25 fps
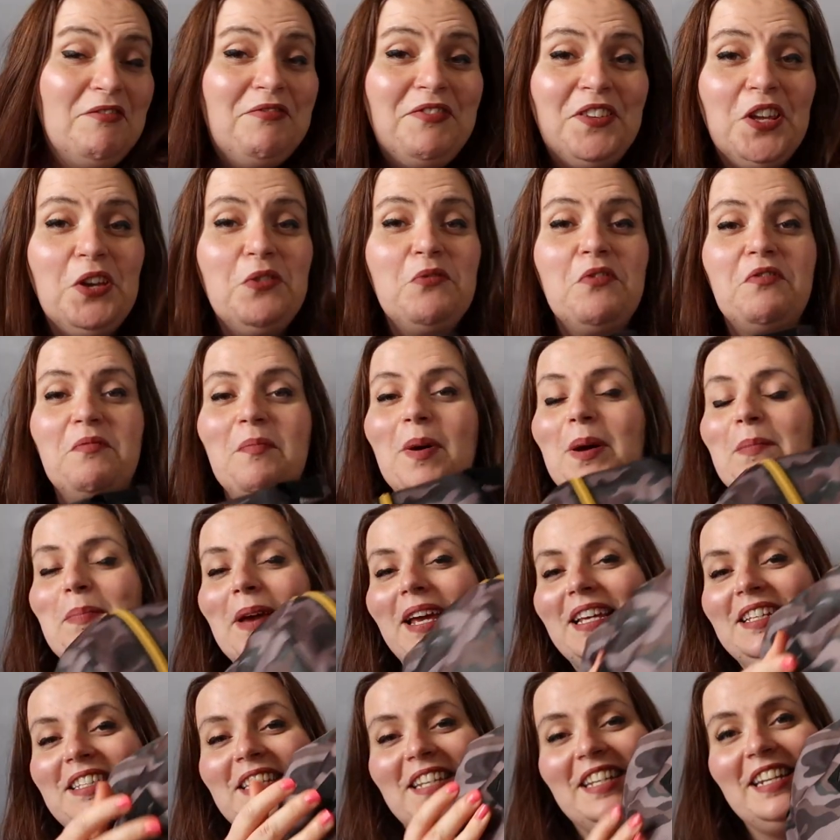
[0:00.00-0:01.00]
few of my
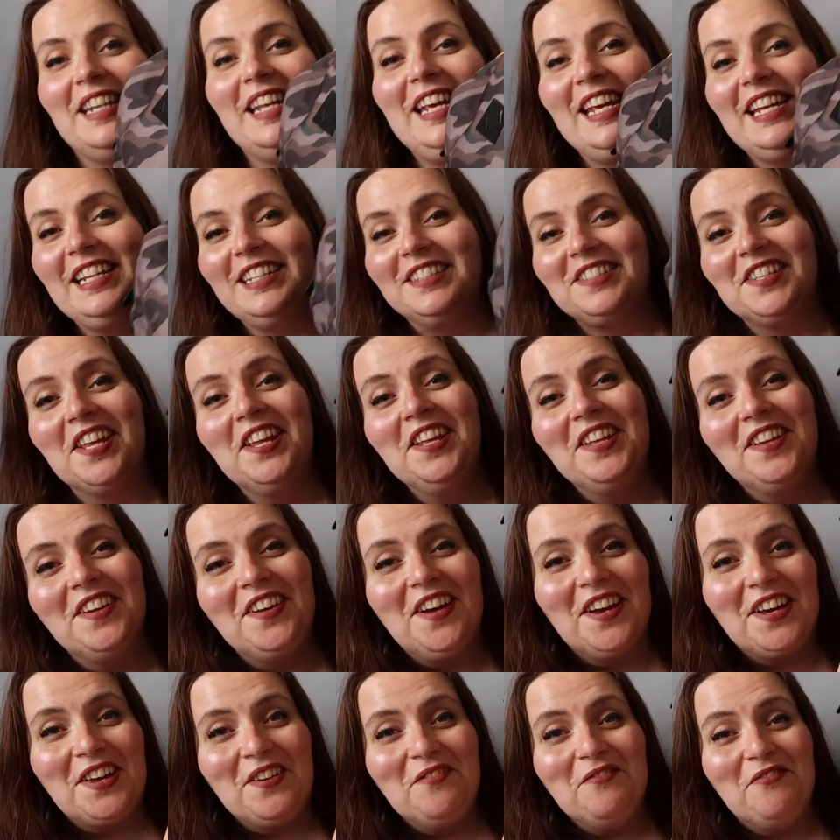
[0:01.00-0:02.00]
basic needs
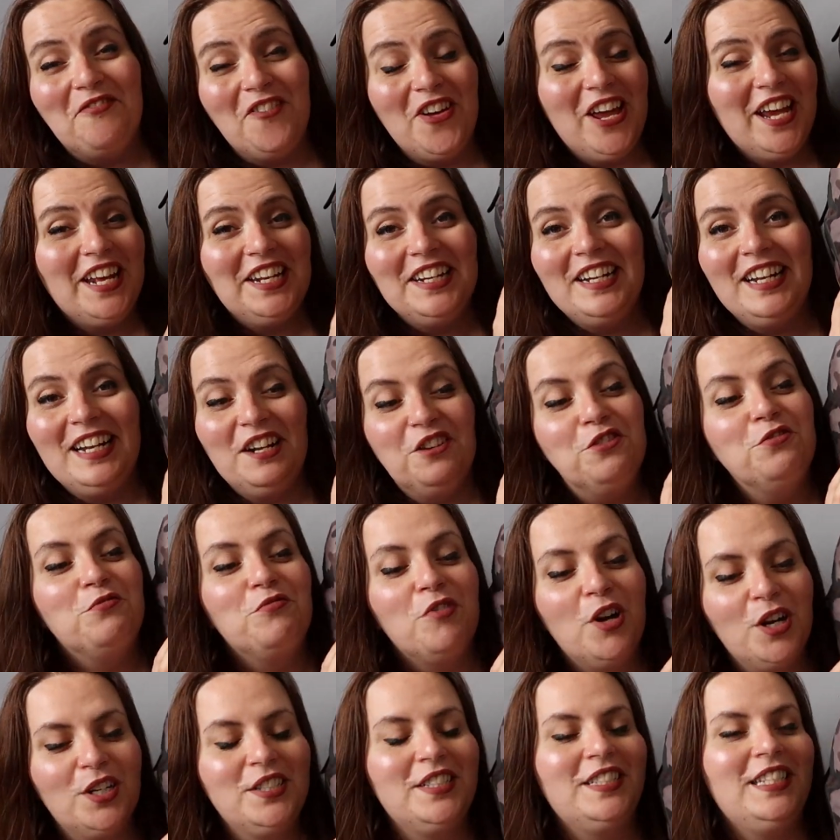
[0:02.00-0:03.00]
I can fit in a little
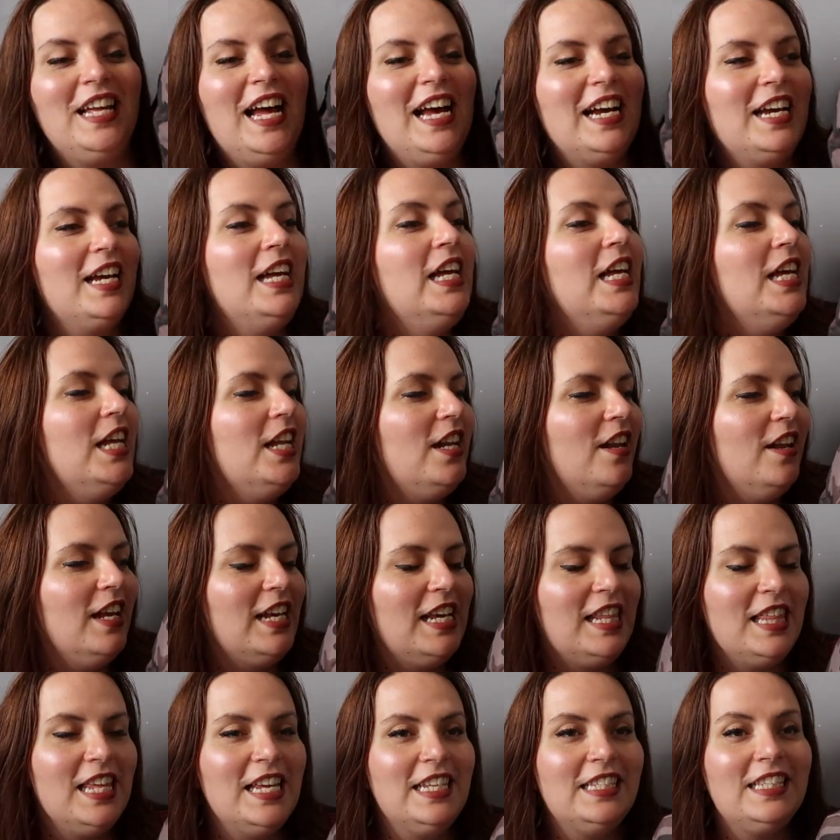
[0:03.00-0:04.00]
rucksack
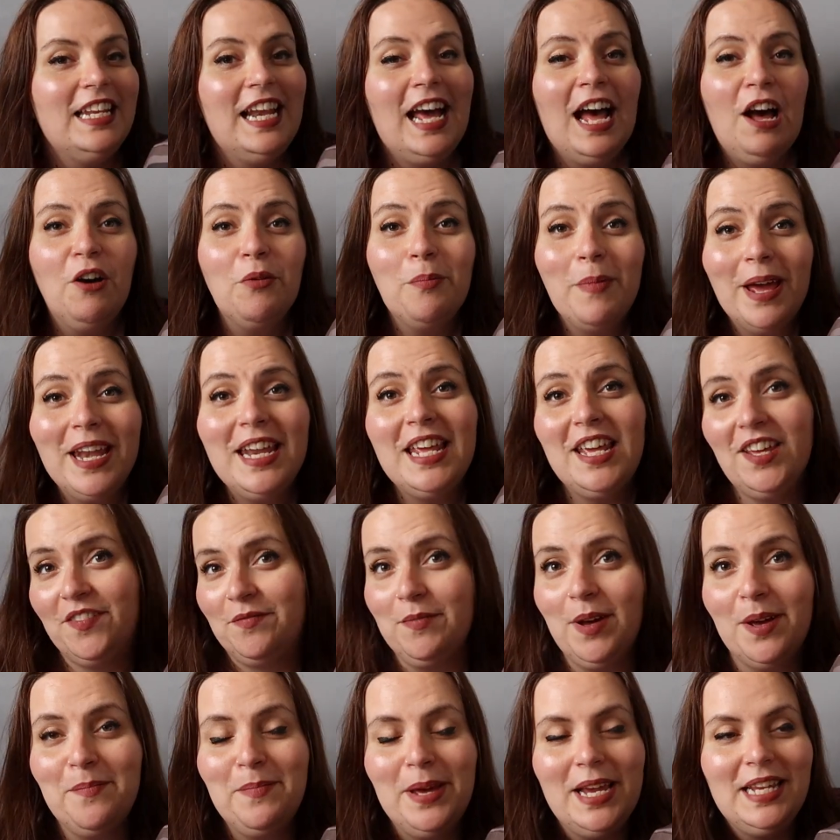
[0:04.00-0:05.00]
like this, and how many of
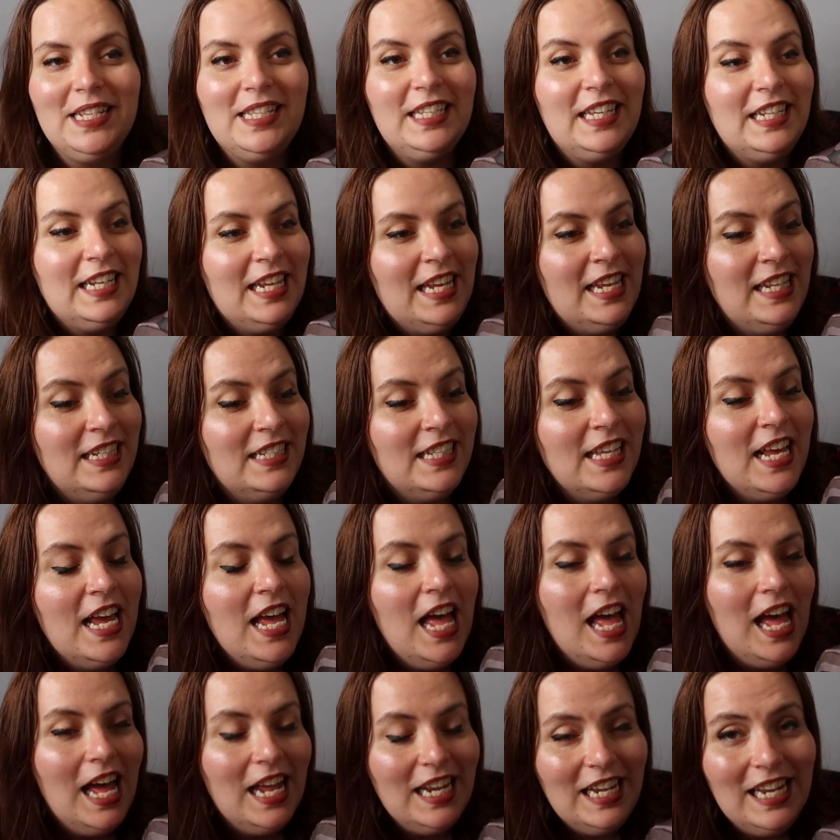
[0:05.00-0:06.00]
my basic needs
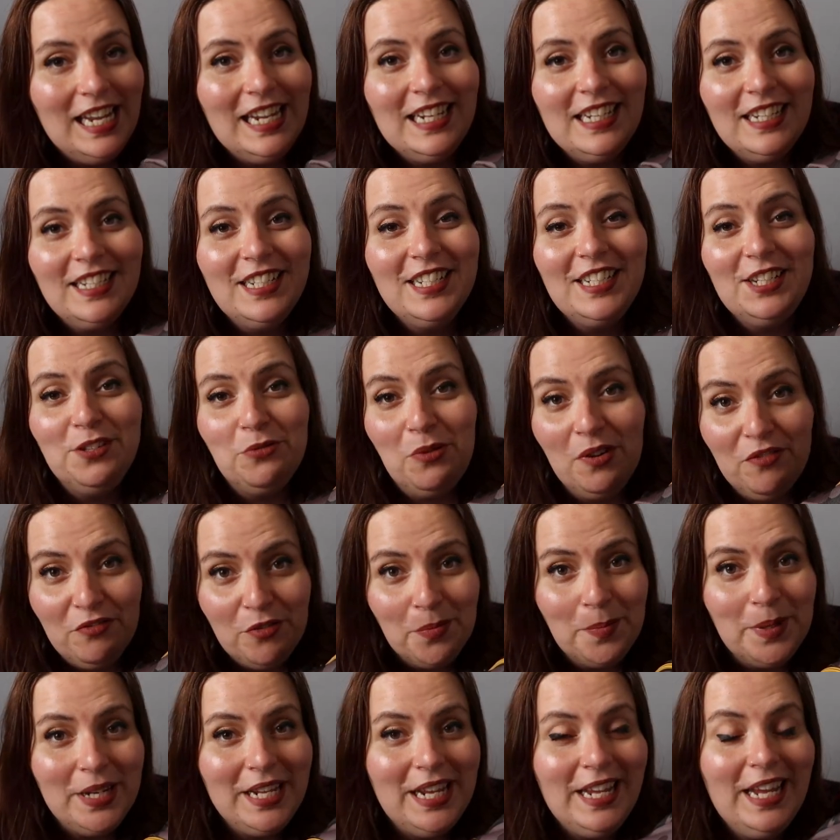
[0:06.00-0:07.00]
are linked to
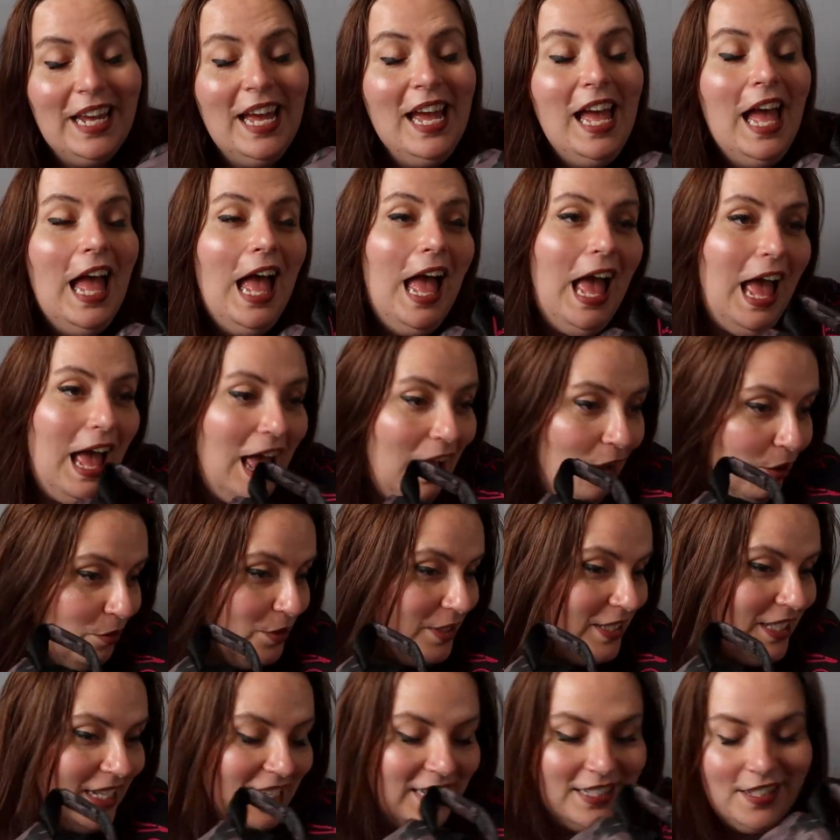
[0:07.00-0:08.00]
everybody
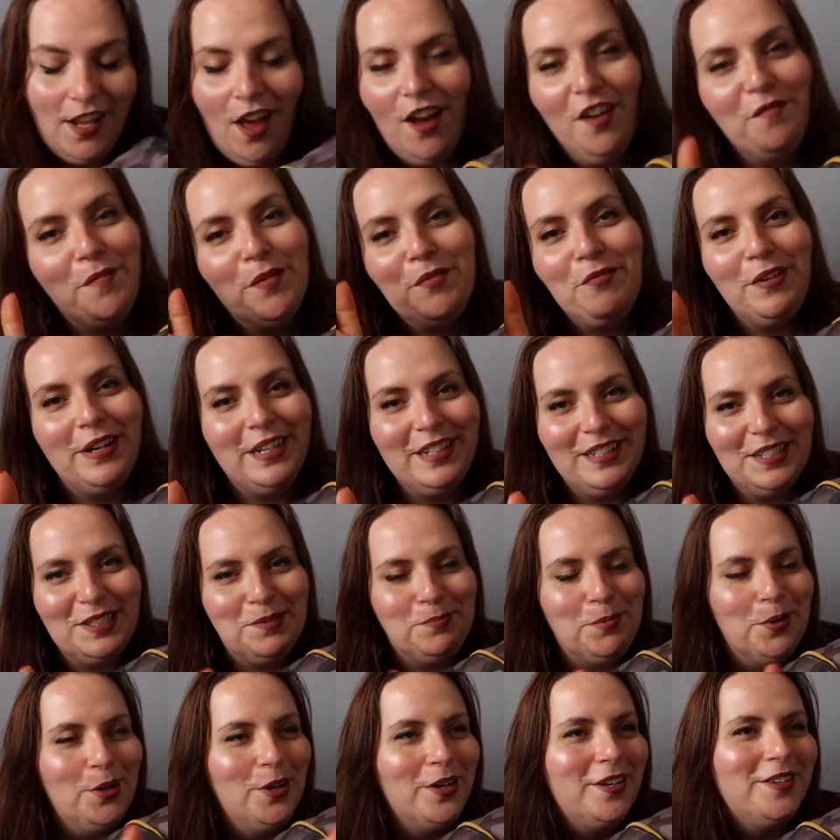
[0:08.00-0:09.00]
else's. I've been reading this
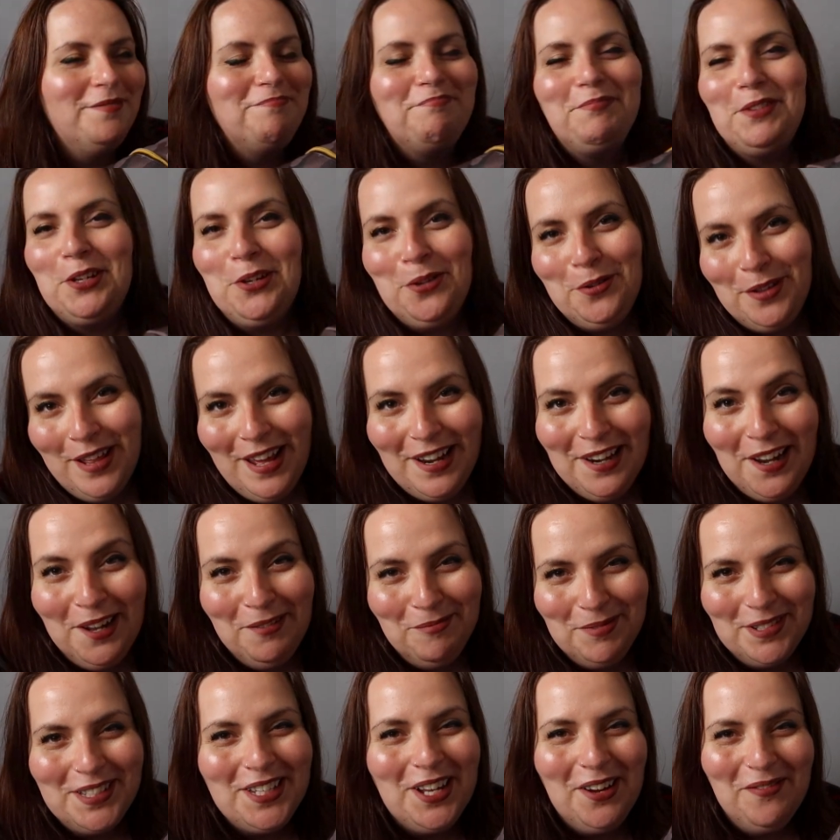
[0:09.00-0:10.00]
book. You knew that
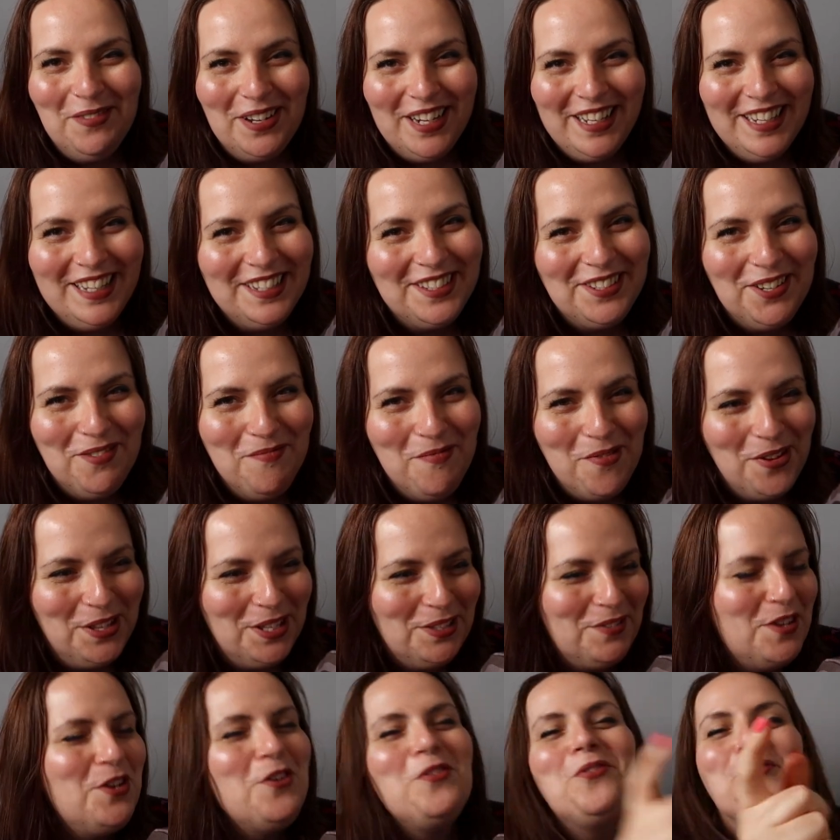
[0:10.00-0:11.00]
line was coming at some
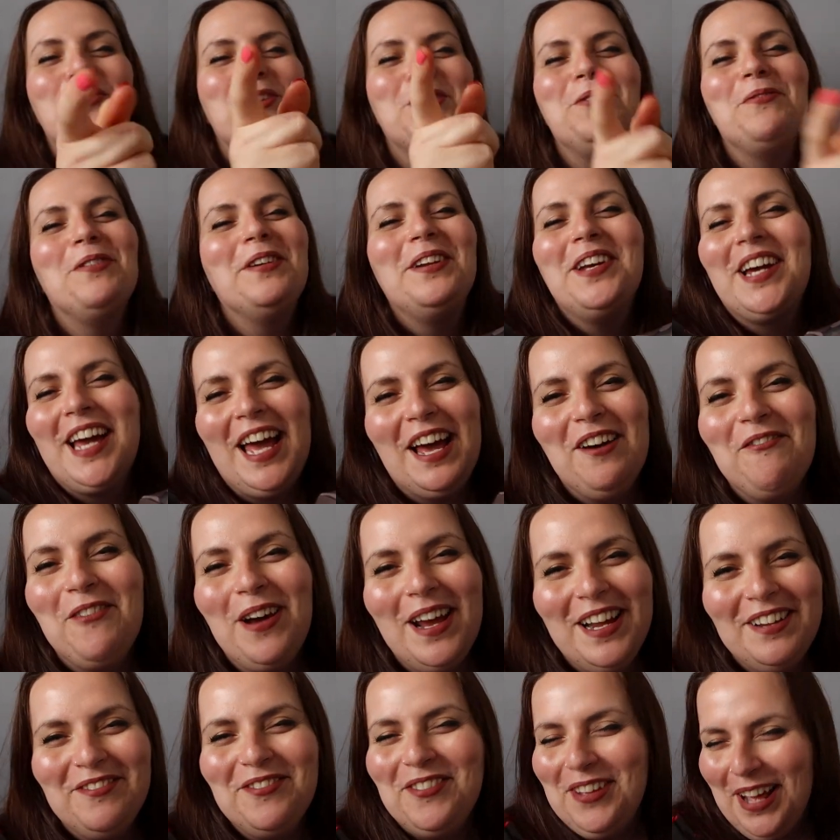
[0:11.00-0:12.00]
point. You thought you were gonna get
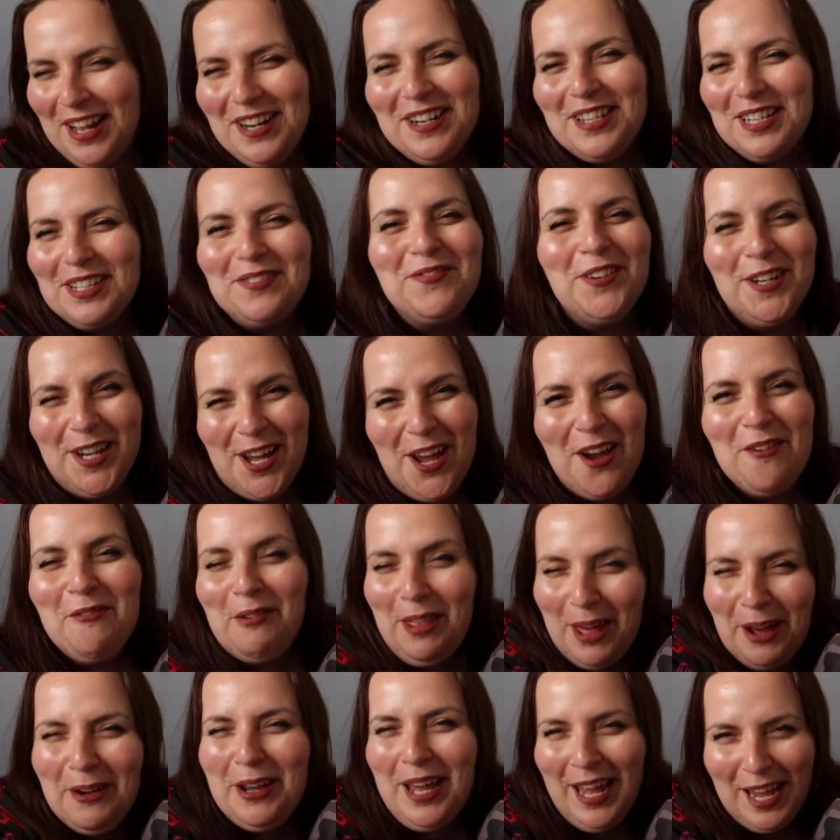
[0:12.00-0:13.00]
away with the end of this video
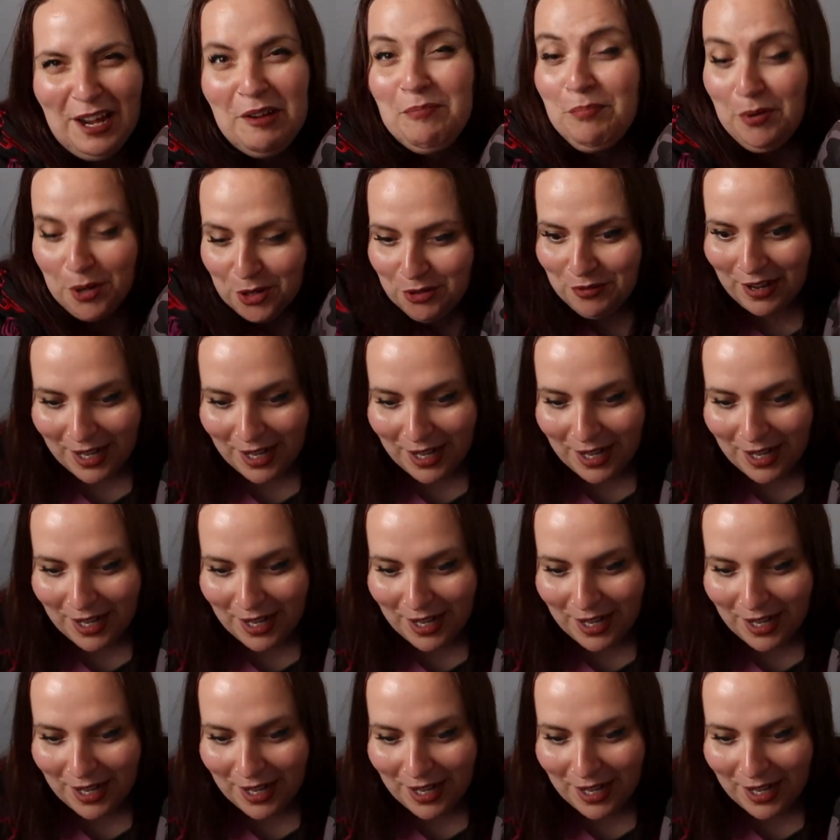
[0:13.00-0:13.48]
without getting a book